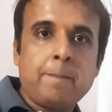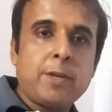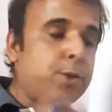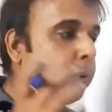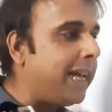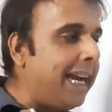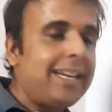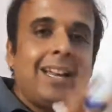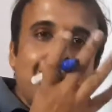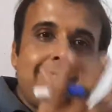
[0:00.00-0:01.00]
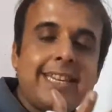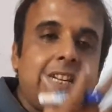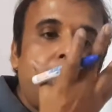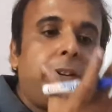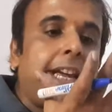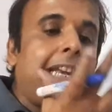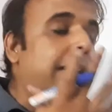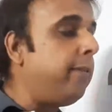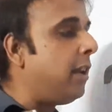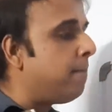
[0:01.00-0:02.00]
so that a significant
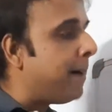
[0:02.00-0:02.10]
level of